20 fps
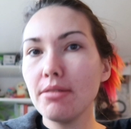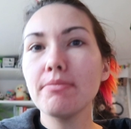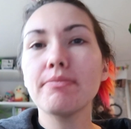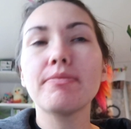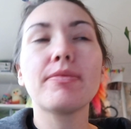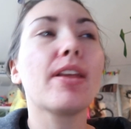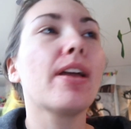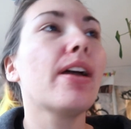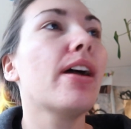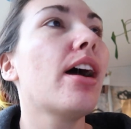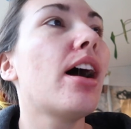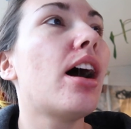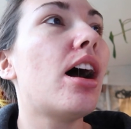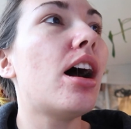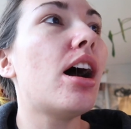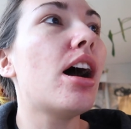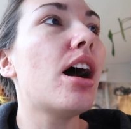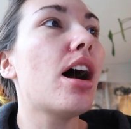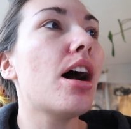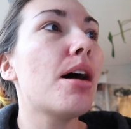you.
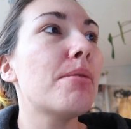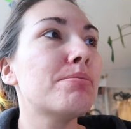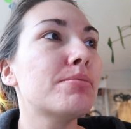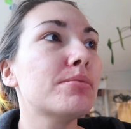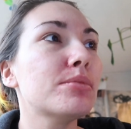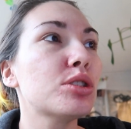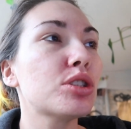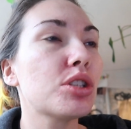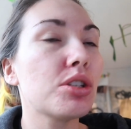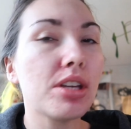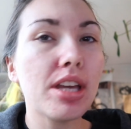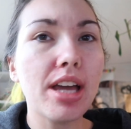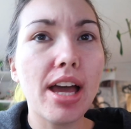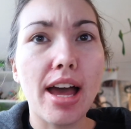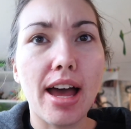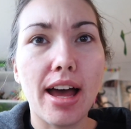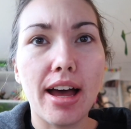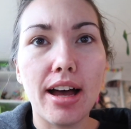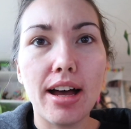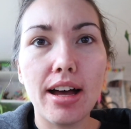So
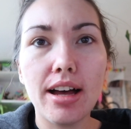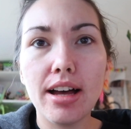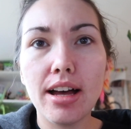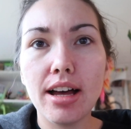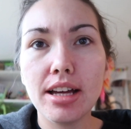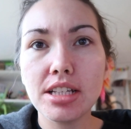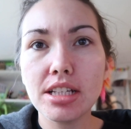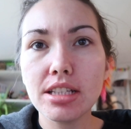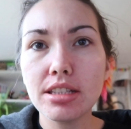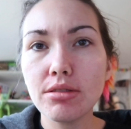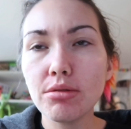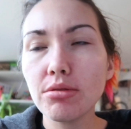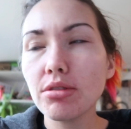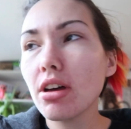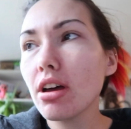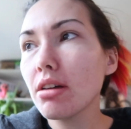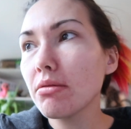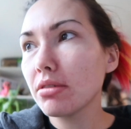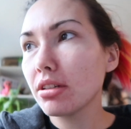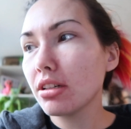yeah, I just thought
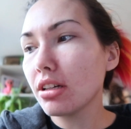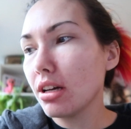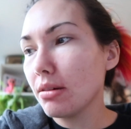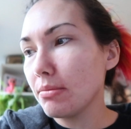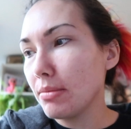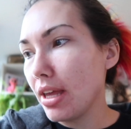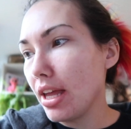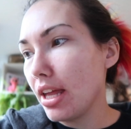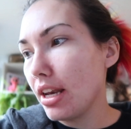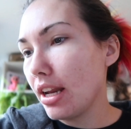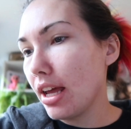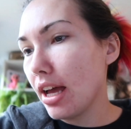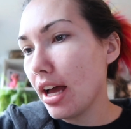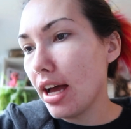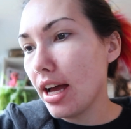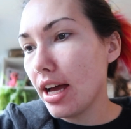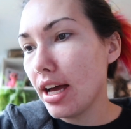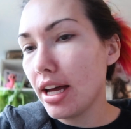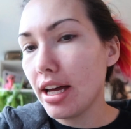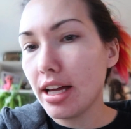that I would come in
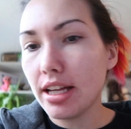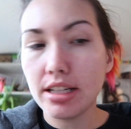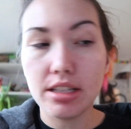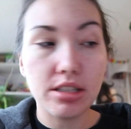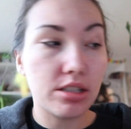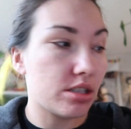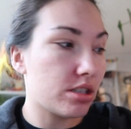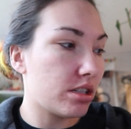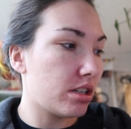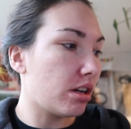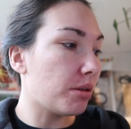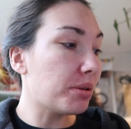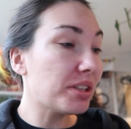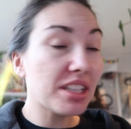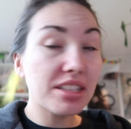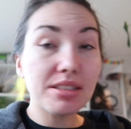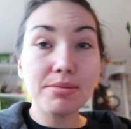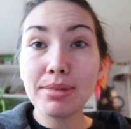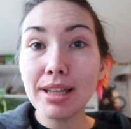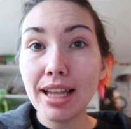and... Oh, I
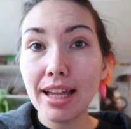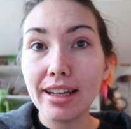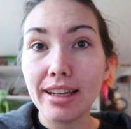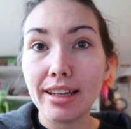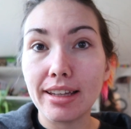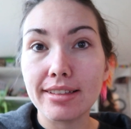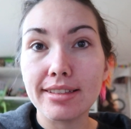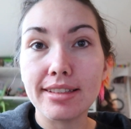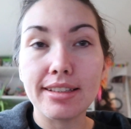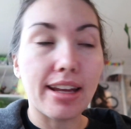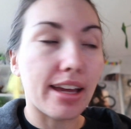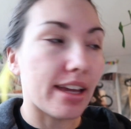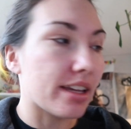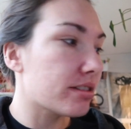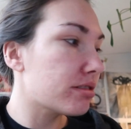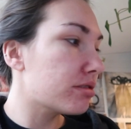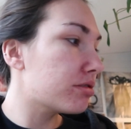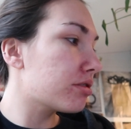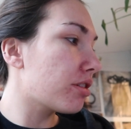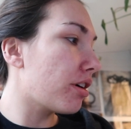did some planning
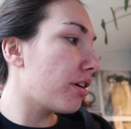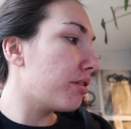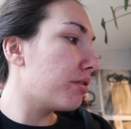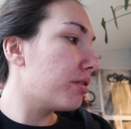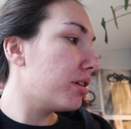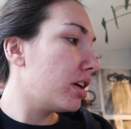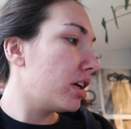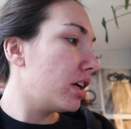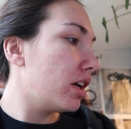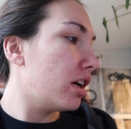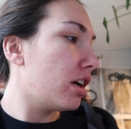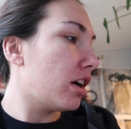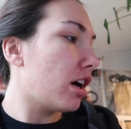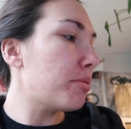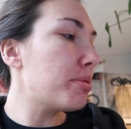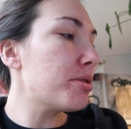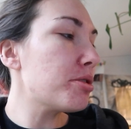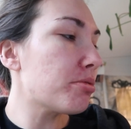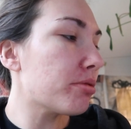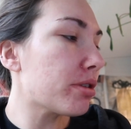yesterday. So
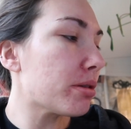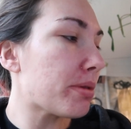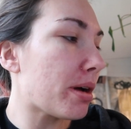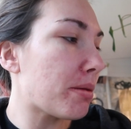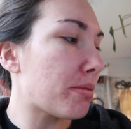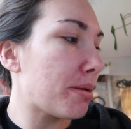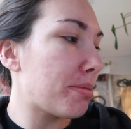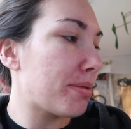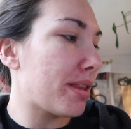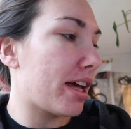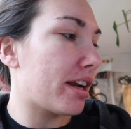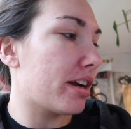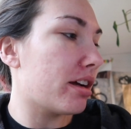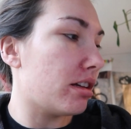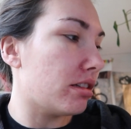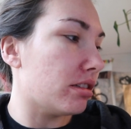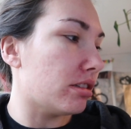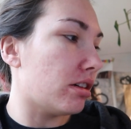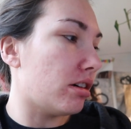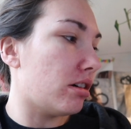I've been talking about my
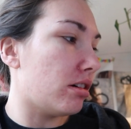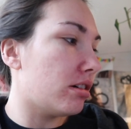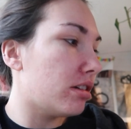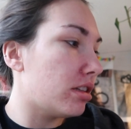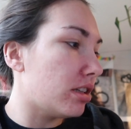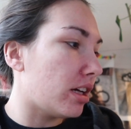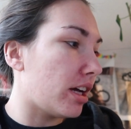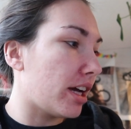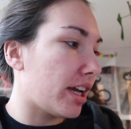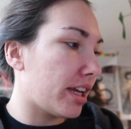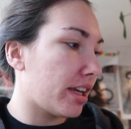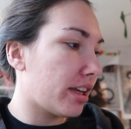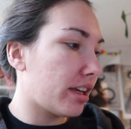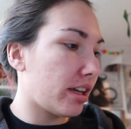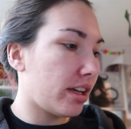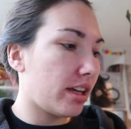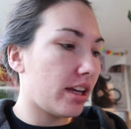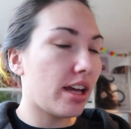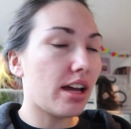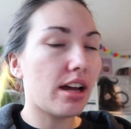planner a lot. Like,
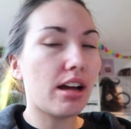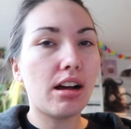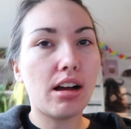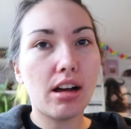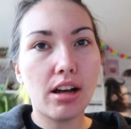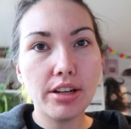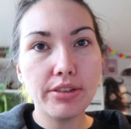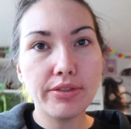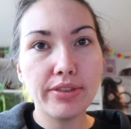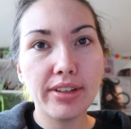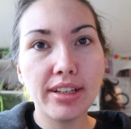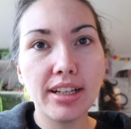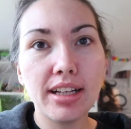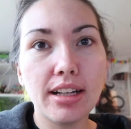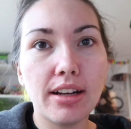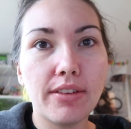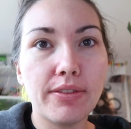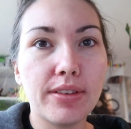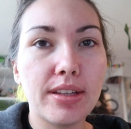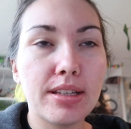I
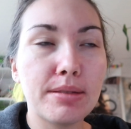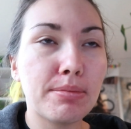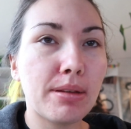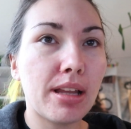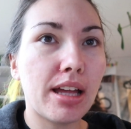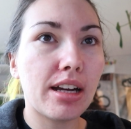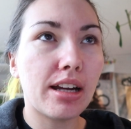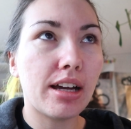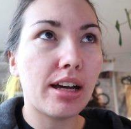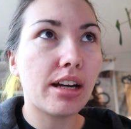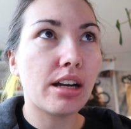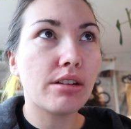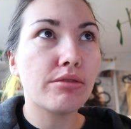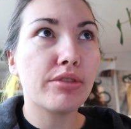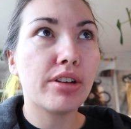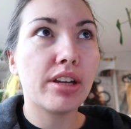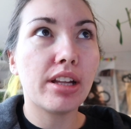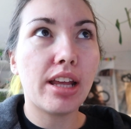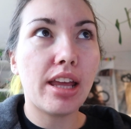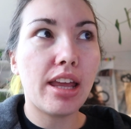really love this planner and I
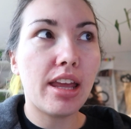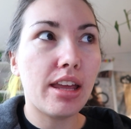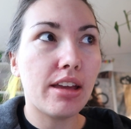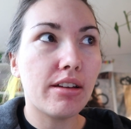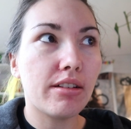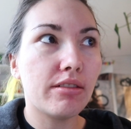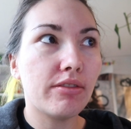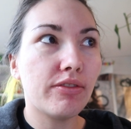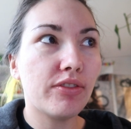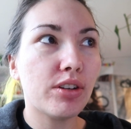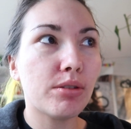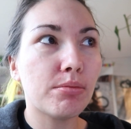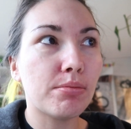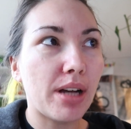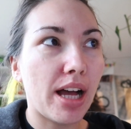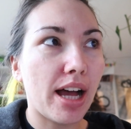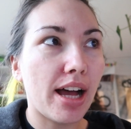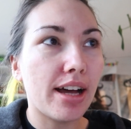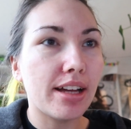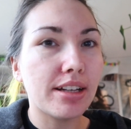really feel
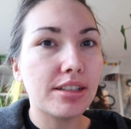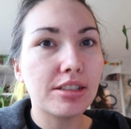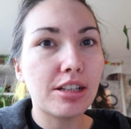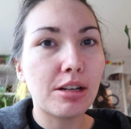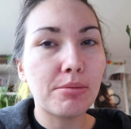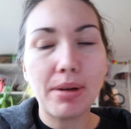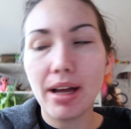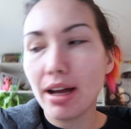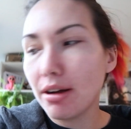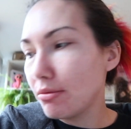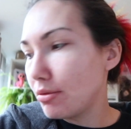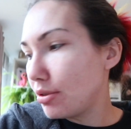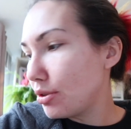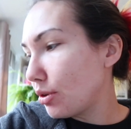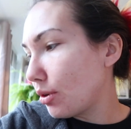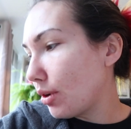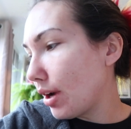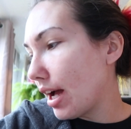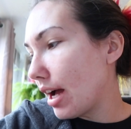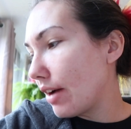bad about
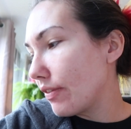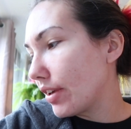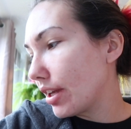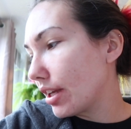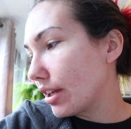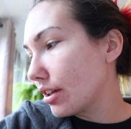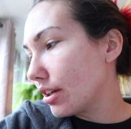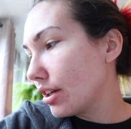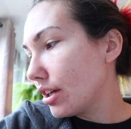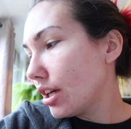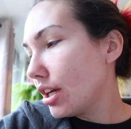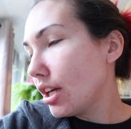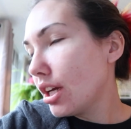not having